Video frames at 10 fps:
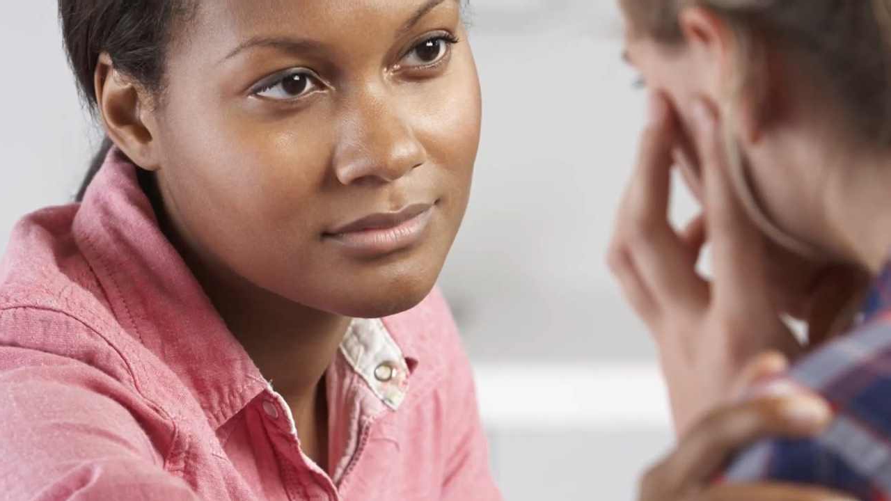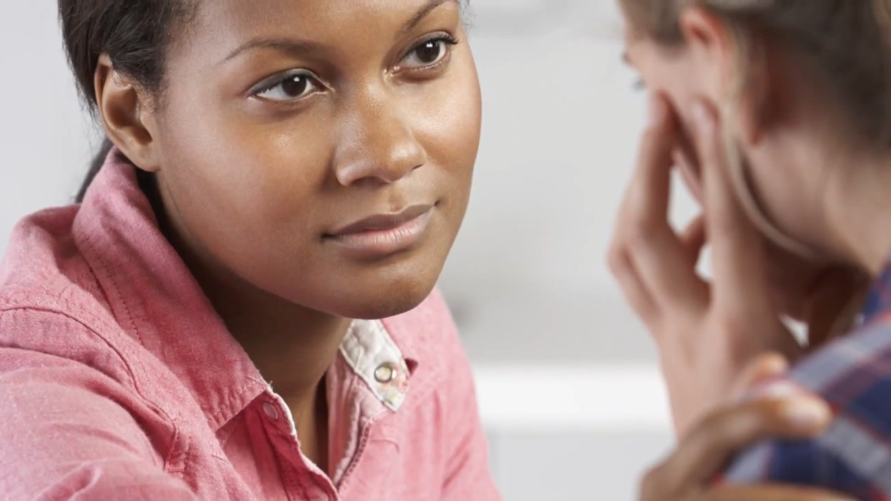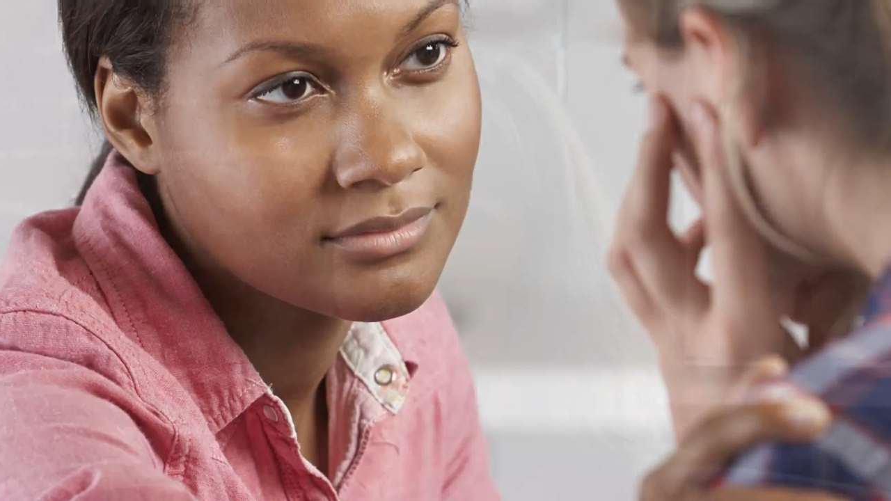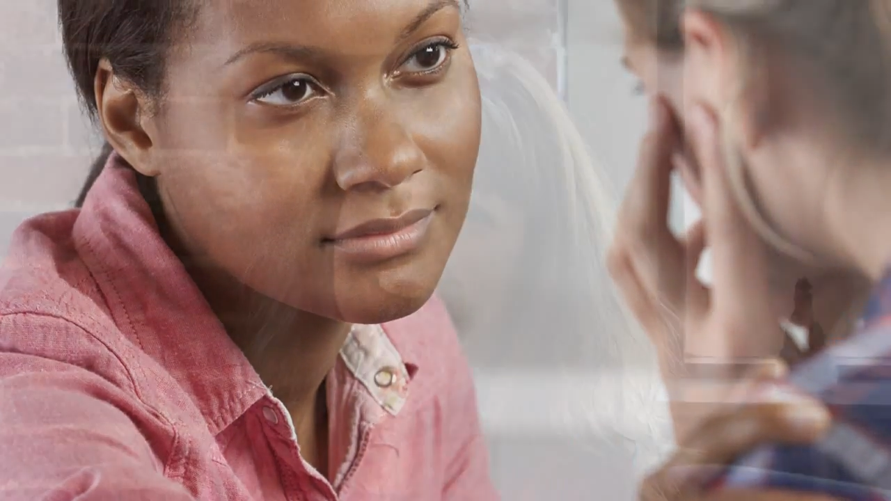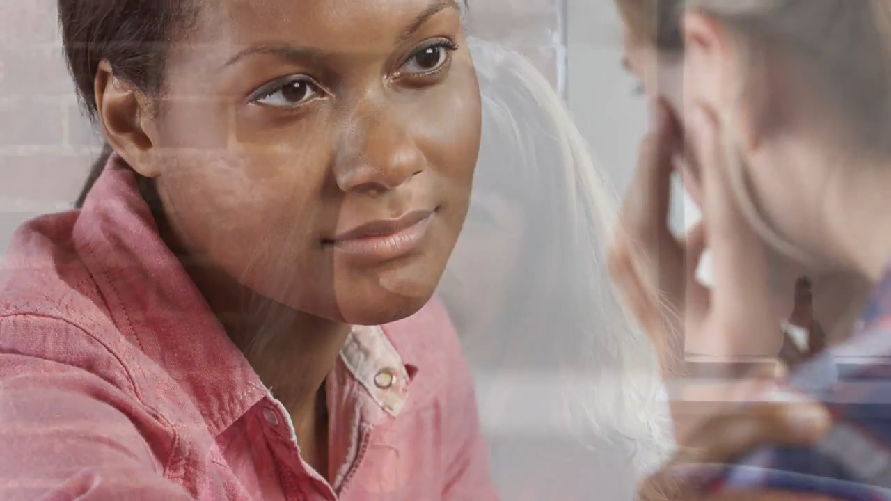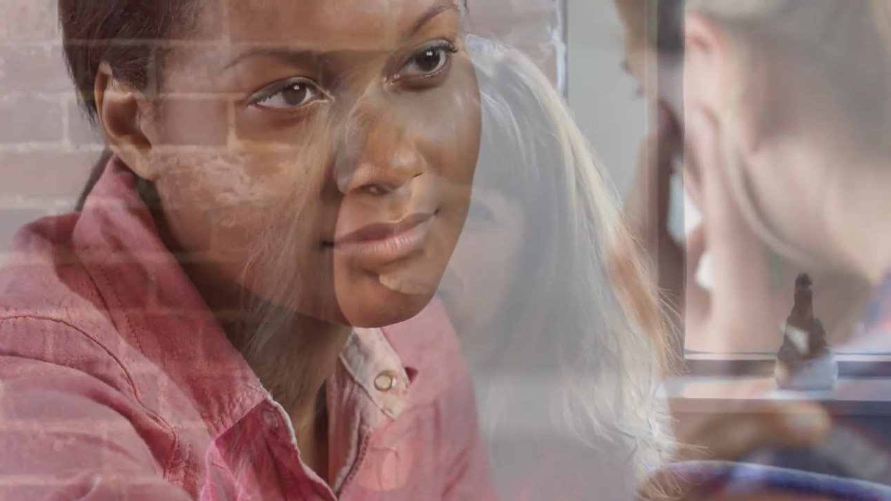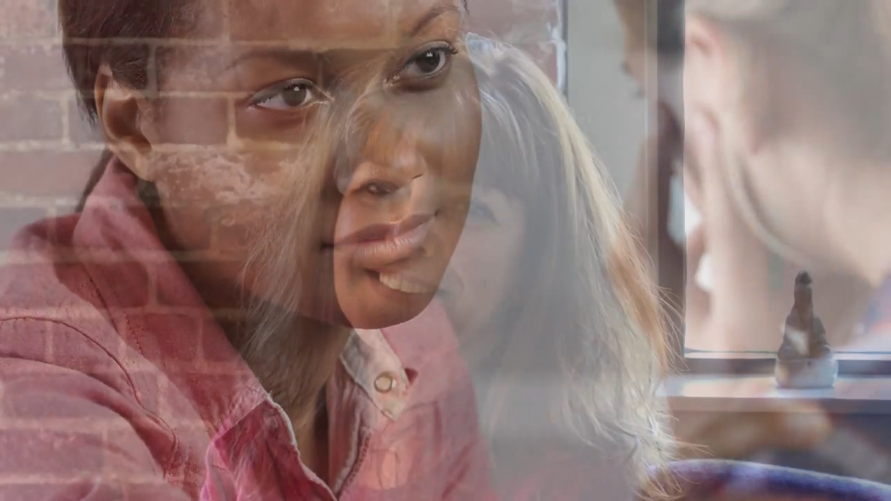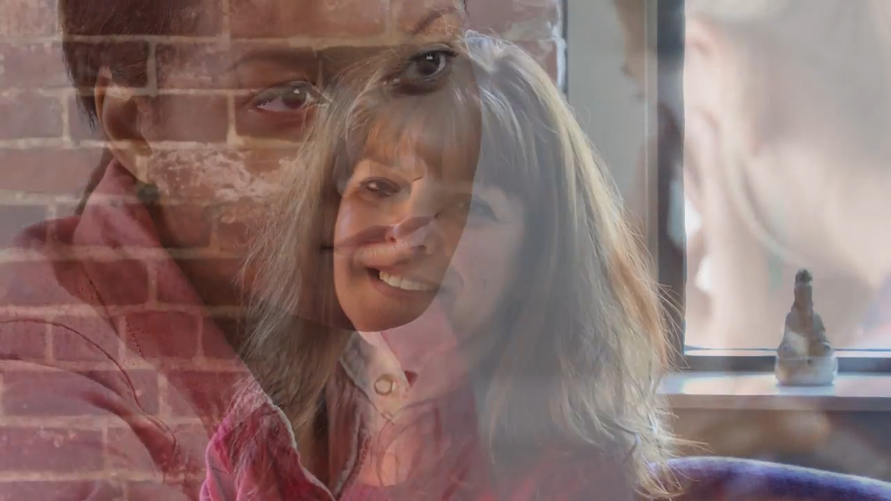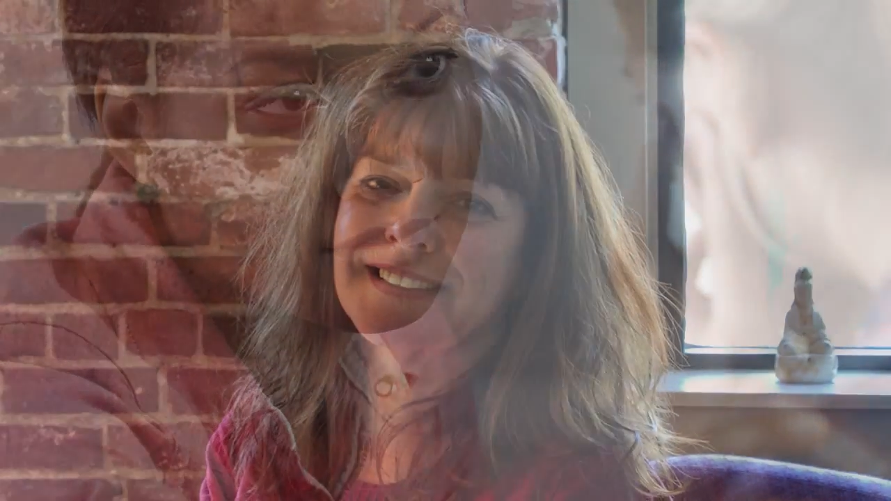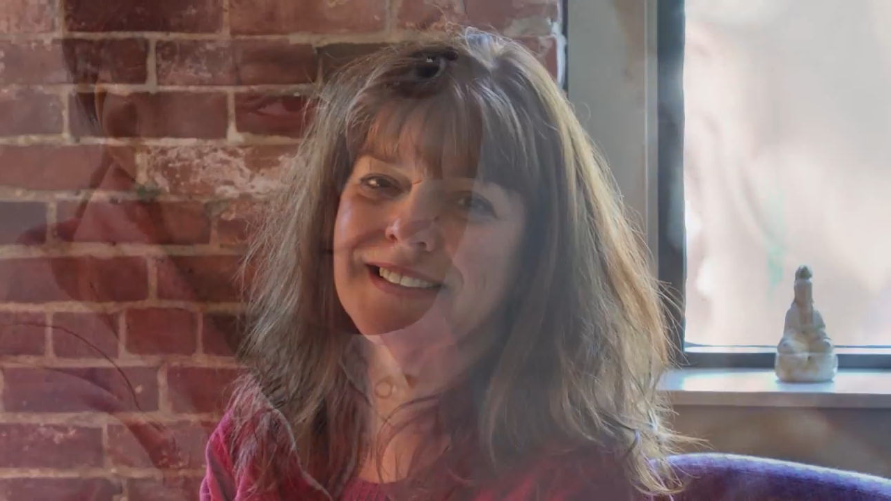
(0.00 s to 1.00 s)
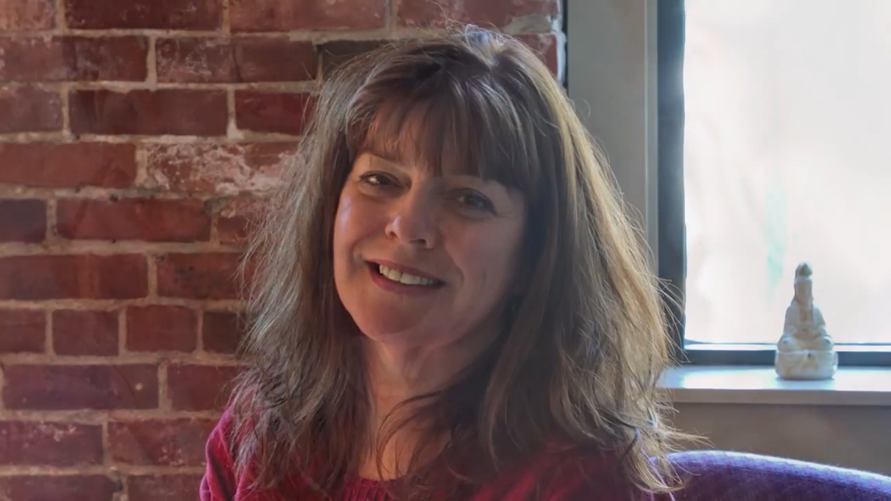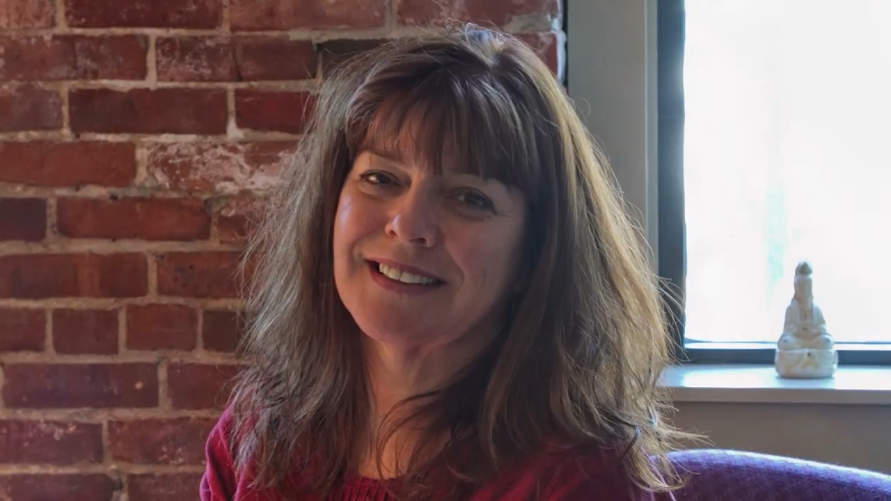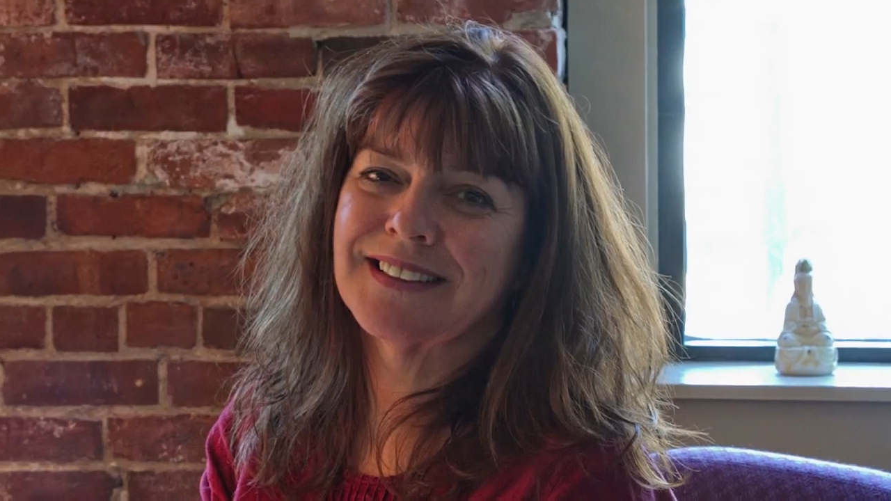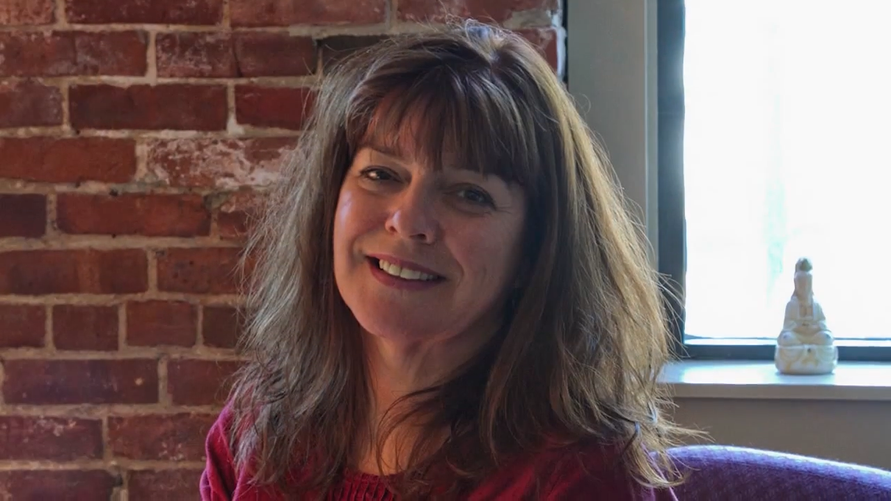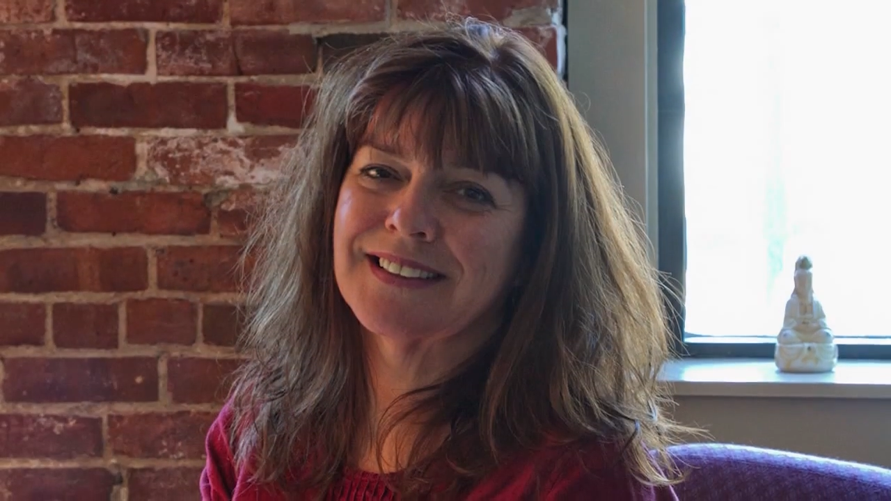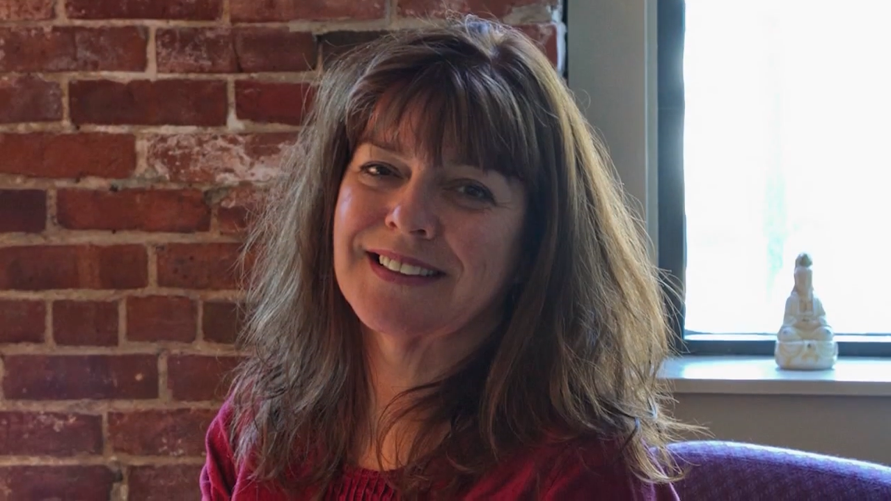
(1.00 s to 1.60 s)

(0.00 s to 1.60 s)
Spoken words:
individuals who can do that